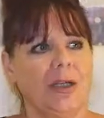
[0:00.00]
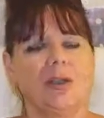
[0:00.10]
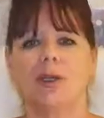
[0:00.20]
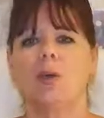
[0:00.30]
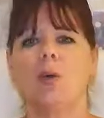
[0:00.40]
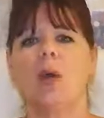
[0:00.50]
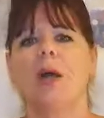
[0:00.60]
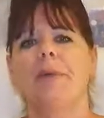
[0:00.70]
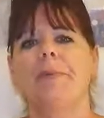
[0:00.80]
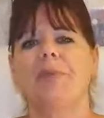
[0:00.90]
So
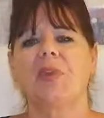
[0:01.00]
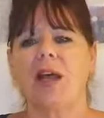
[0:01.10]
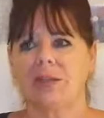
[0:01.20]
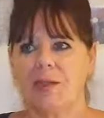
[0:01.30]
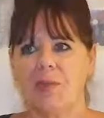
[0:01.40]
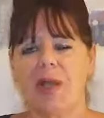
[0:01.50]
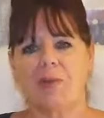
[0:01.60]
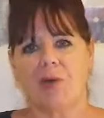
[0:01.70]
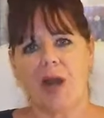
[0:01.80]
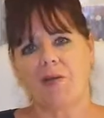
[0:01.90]
that's the
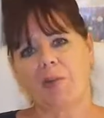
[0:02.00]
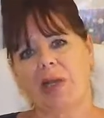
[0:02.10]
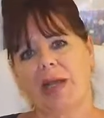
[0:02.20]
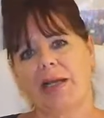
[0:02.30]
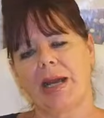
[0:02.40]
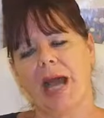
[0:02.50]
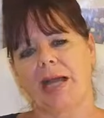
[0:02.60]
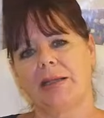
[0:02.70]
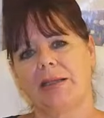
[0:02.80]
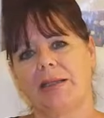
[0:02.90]
Paper Aeroplane,
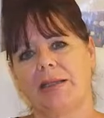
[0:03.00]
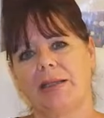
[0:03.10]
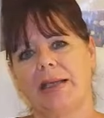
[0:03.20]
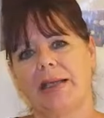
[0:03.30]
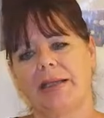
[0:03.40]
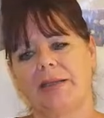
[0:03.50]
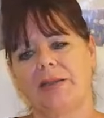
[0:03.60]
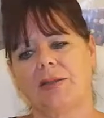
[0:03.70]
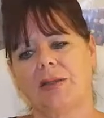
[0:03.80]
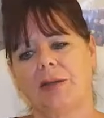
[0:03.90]
and
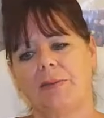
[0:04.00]
it's